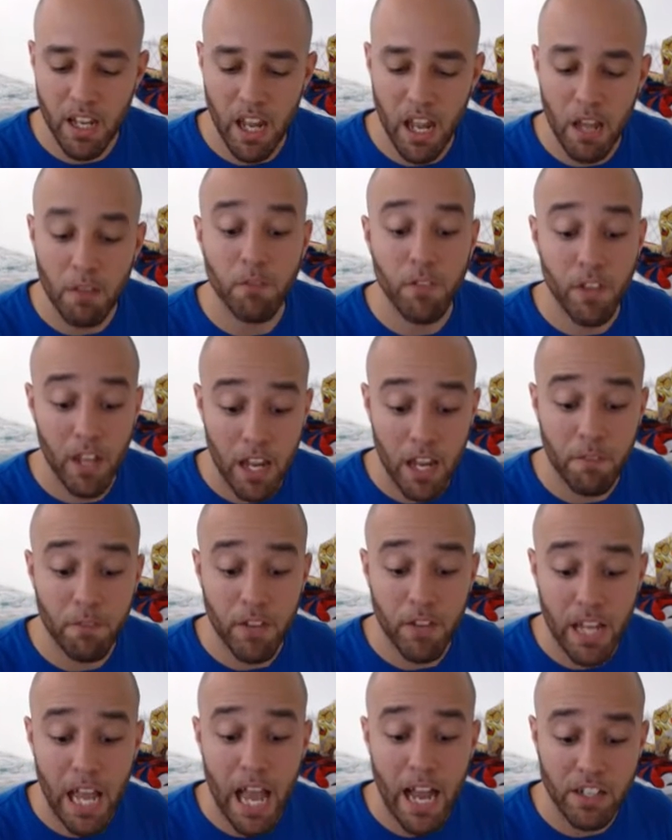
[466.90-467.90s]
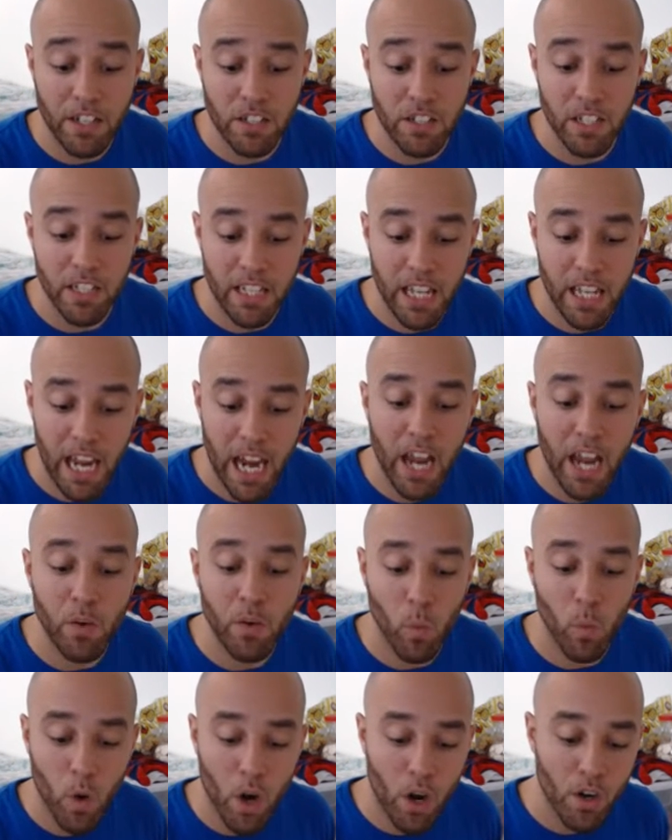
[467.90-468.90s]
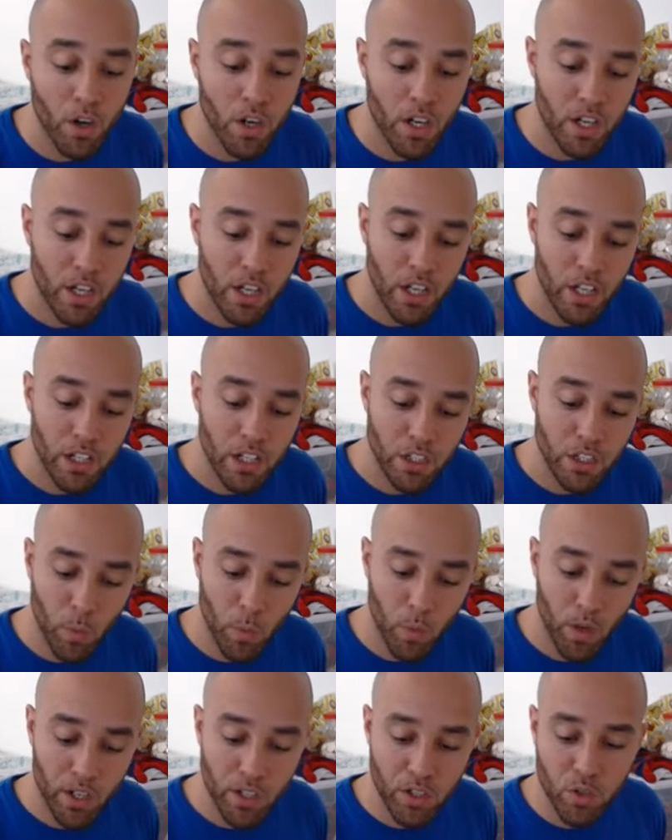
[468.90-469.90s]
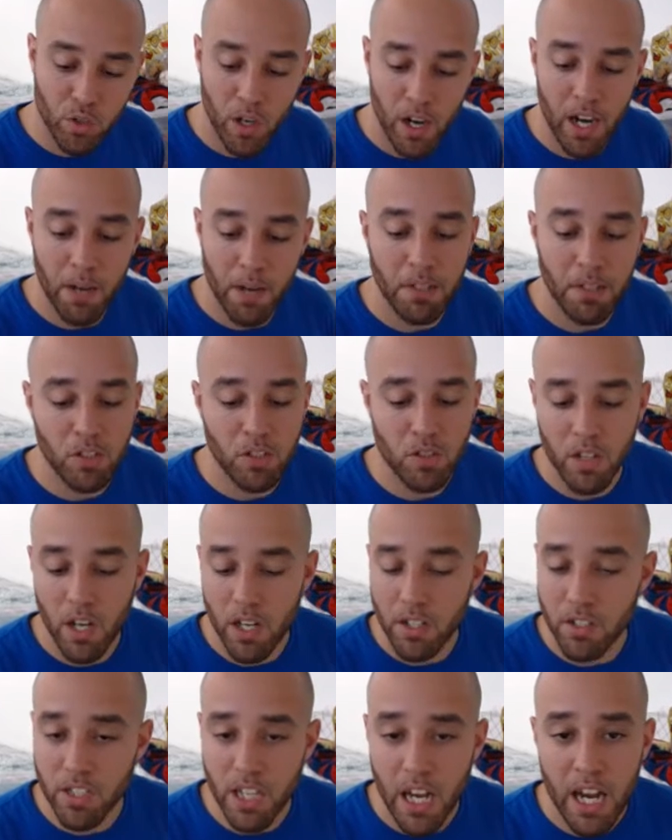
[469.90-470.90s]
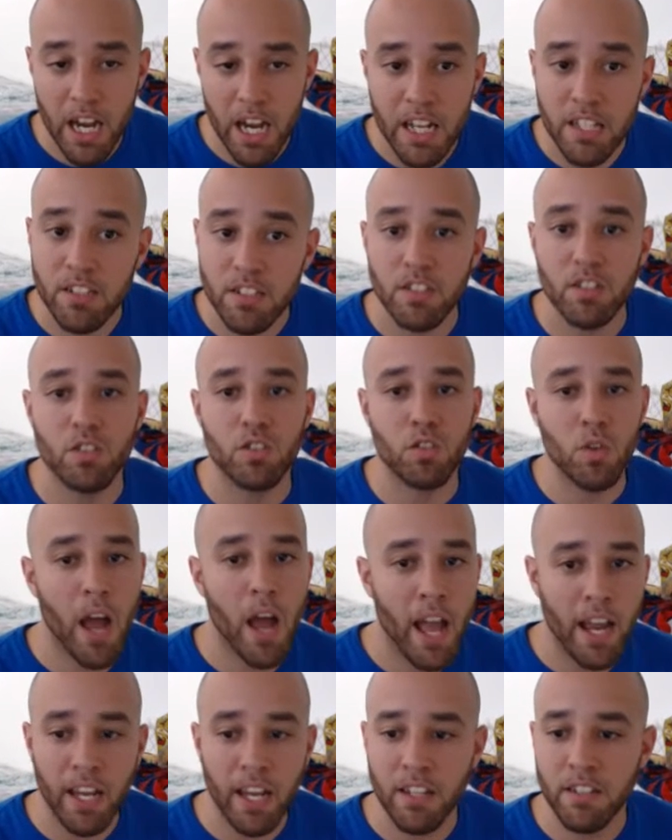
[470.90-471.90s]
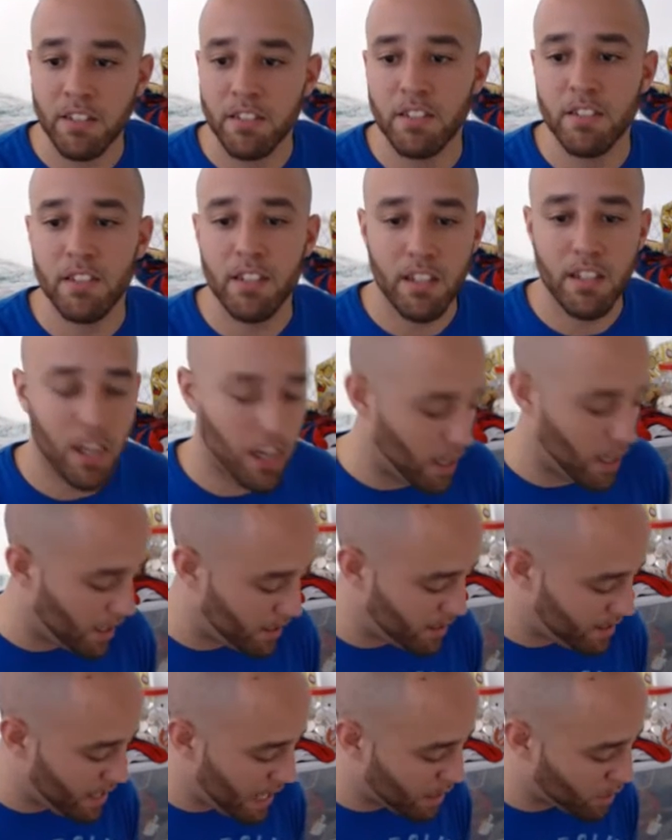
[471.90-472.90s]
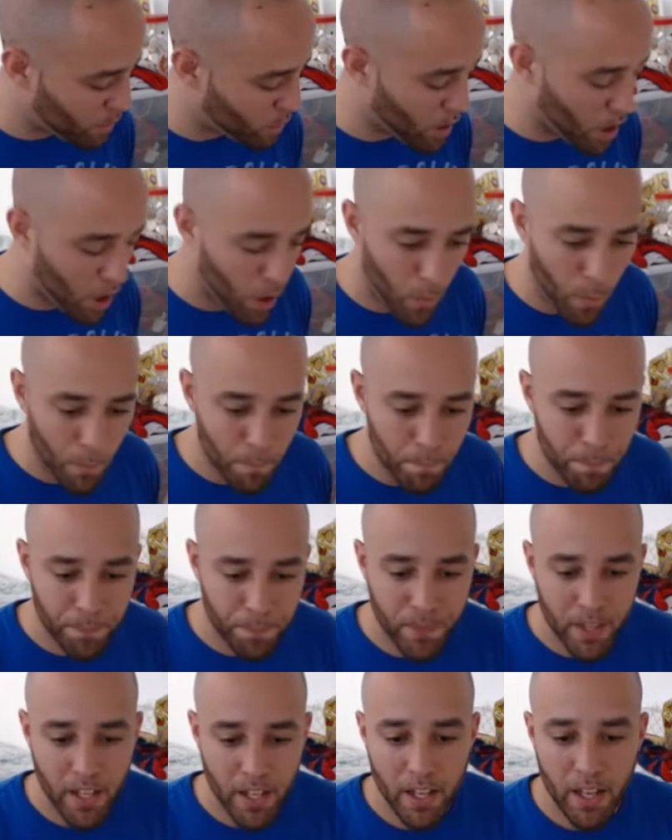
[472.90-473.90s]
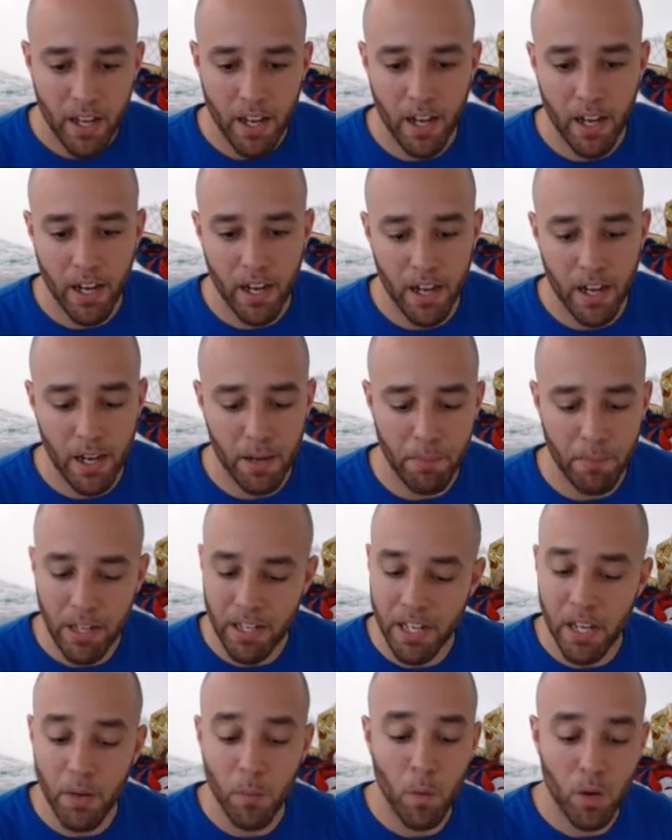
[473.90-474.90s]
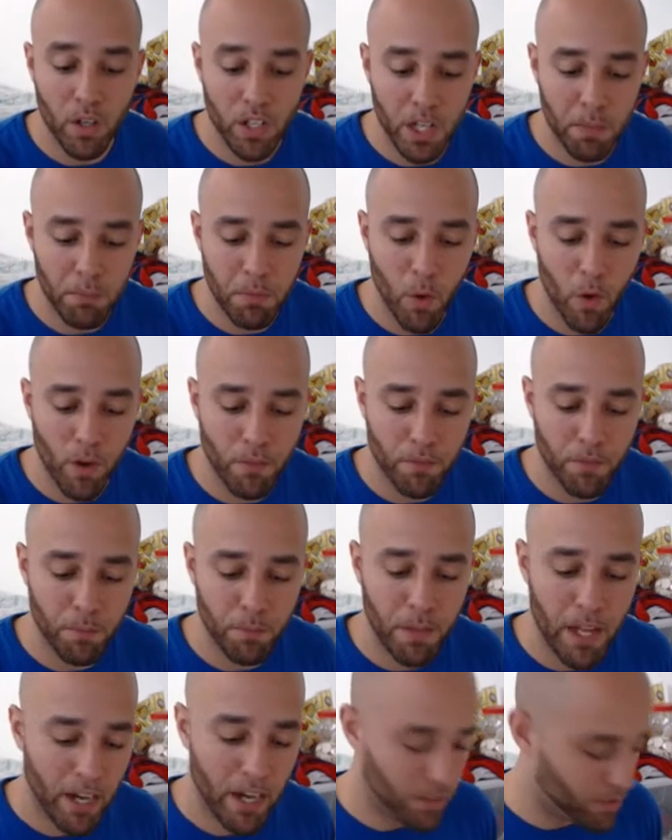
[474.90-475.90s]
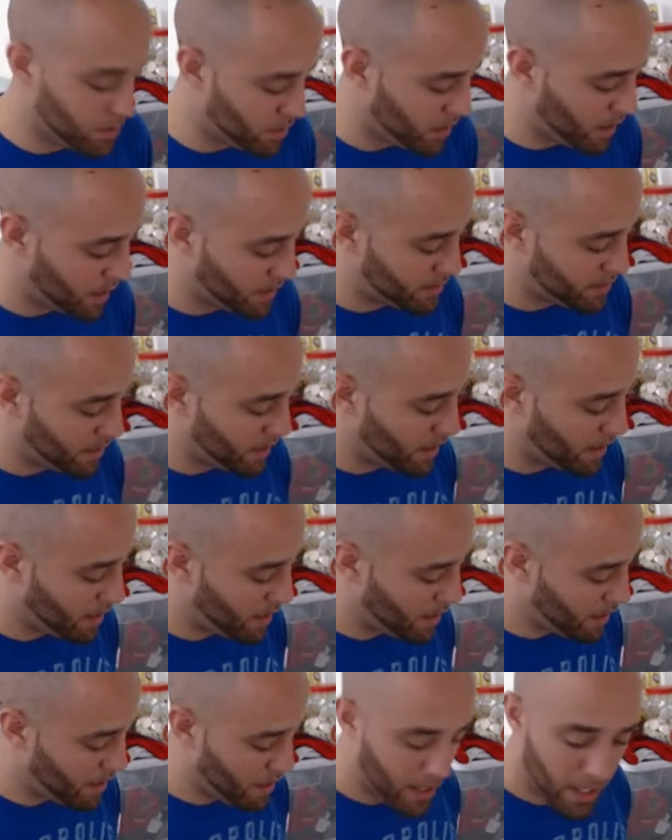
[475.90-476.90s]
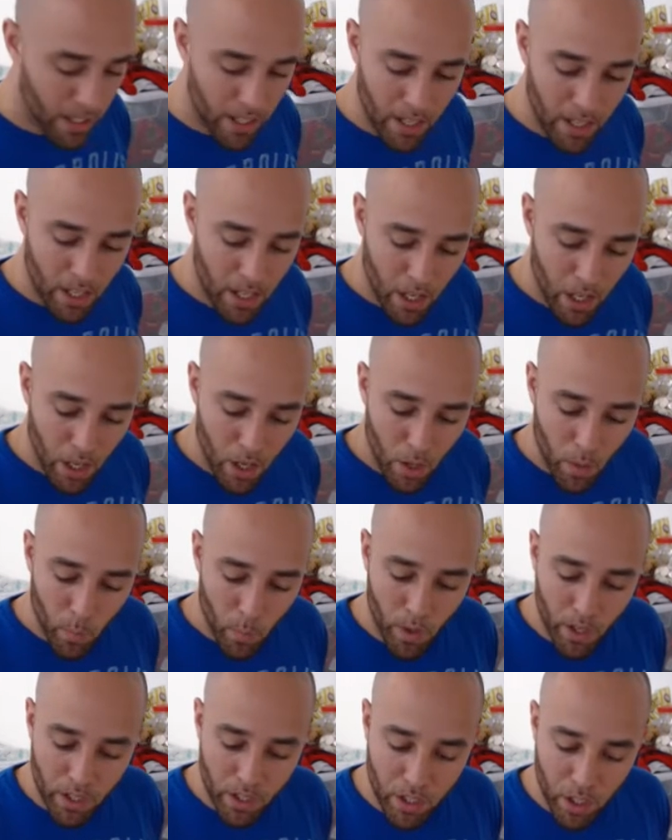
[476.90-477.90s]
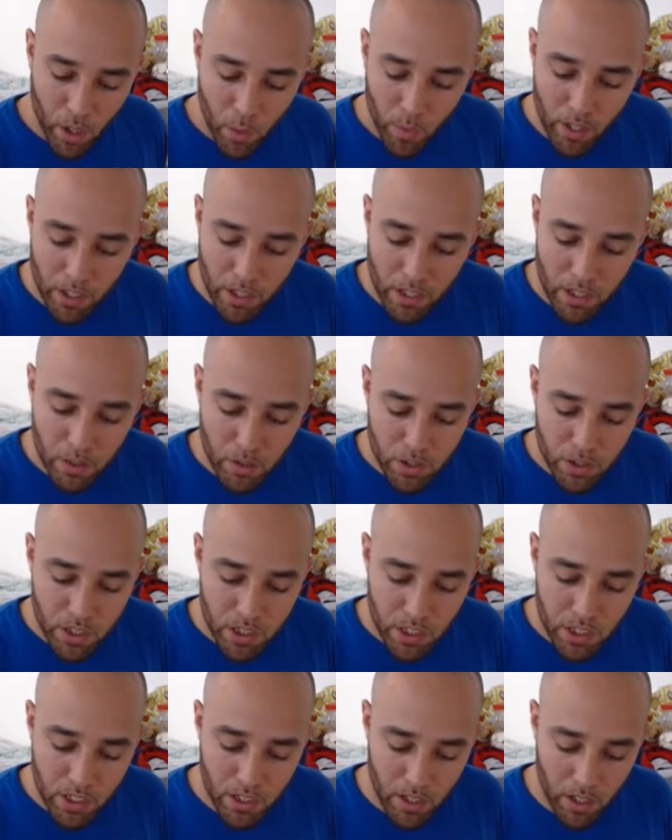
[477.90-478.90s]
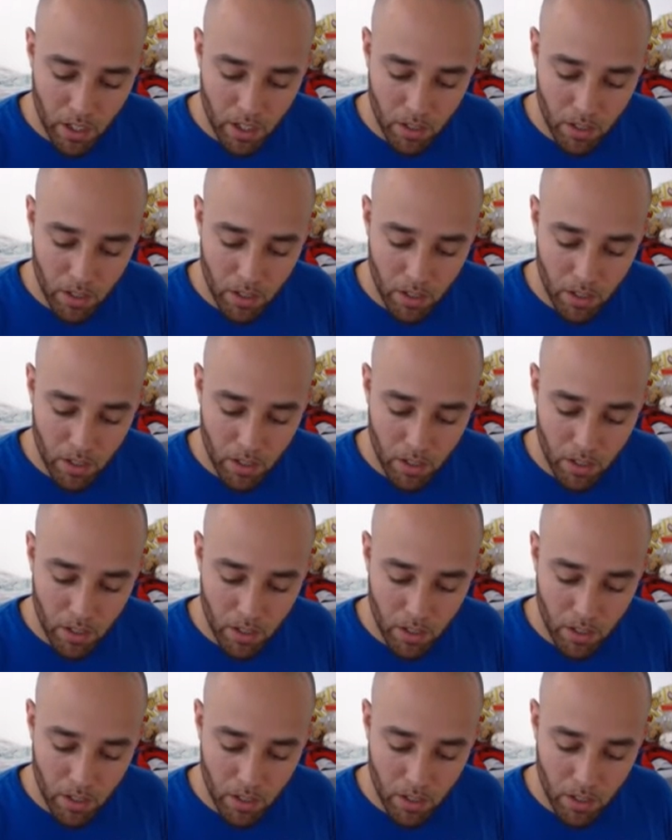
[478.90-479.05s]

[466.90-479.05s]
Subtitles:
if he actually can work. So we're gonna try him in Giants, Dragons, Necro, and then we'll keep going from there. So let's see. We're gonna go with Lucian.